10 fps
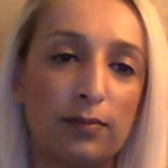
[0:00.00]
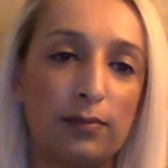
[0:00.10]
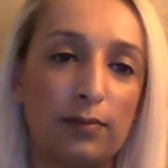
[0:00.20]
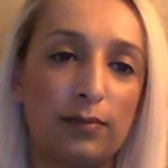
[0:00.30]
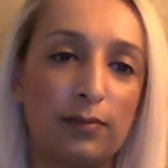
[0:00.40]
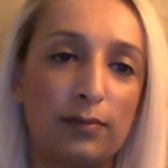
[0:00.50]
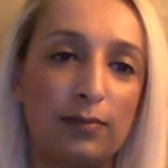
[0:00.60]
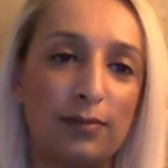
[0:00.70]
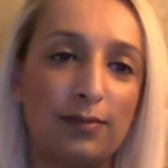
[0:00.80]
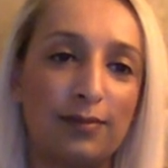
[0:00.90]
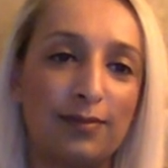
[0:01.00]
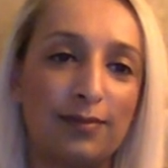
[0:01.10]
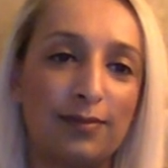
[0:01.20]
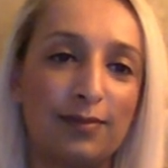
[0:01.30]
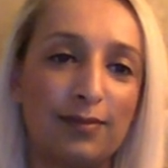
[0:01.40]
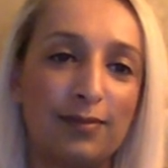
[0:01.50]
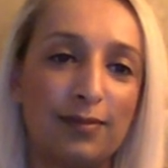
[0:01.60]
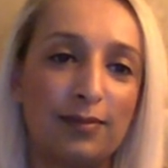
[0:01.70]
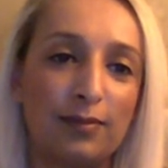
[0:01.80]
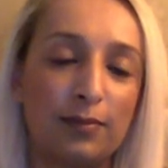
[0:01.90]

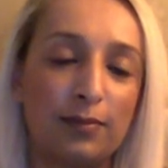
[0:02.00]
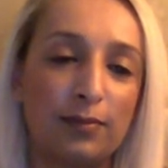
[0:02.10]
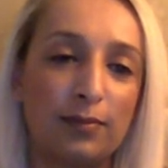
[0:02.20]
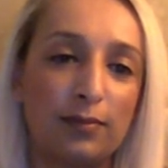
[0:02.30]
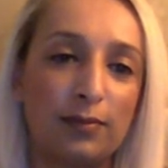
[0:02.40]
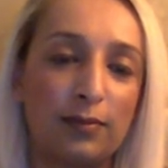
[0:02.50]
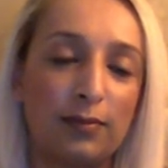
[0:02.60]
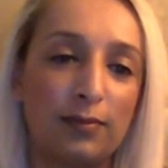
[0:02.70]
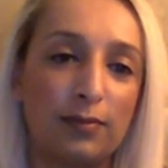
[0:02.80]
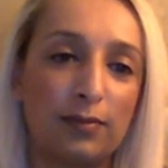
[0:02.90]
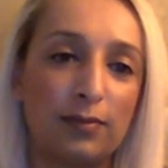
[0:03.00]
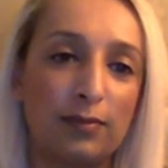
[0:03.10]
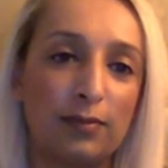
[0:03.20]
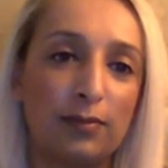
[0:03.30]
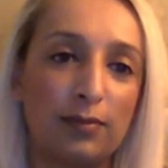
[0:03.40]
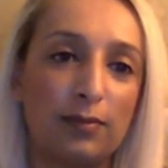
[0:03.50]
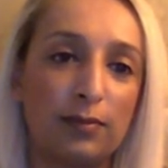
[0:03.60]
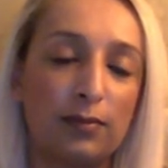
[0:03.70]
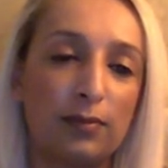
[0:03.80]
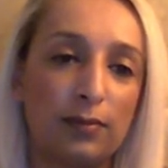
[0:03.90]

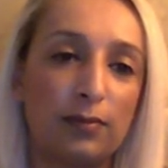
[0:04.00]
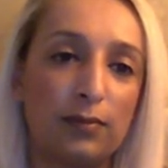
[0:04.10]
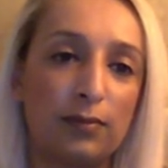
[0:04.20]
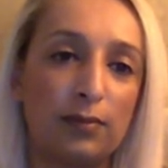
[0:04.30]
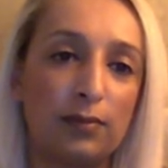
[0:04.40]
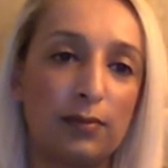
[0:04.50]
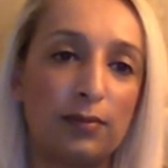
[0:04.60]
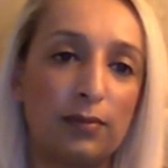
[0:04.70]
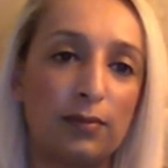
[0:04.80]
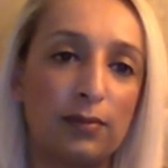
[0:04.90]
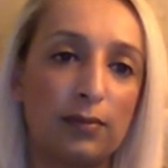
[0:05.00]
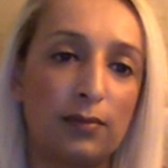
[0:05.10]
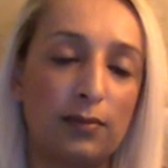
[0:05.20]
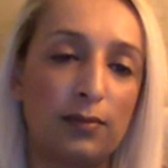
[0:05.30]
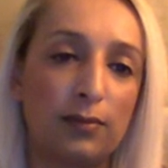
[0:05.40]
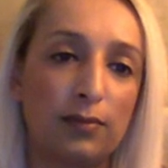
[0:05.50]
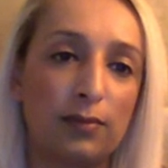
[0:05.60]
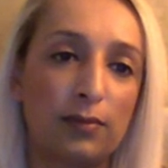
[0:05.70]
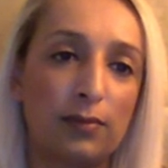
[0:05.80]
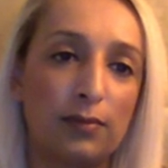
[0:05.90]

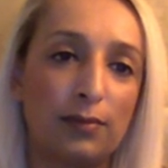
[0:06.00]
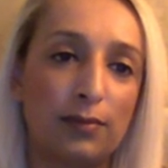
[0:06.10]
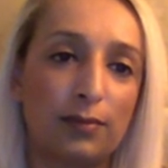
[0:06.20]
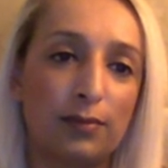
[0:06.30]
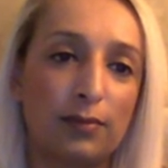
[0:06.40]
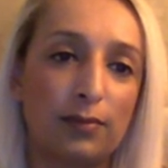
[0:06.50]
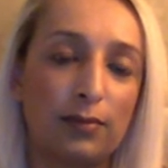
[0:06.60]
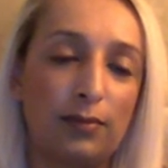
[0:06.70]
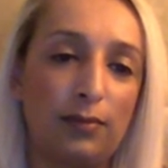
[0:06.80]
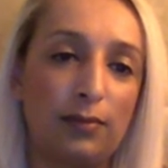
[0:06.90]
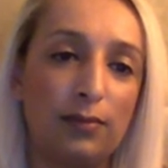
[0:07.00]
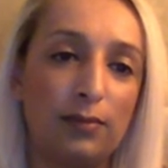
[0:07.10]
This person isn't speaking.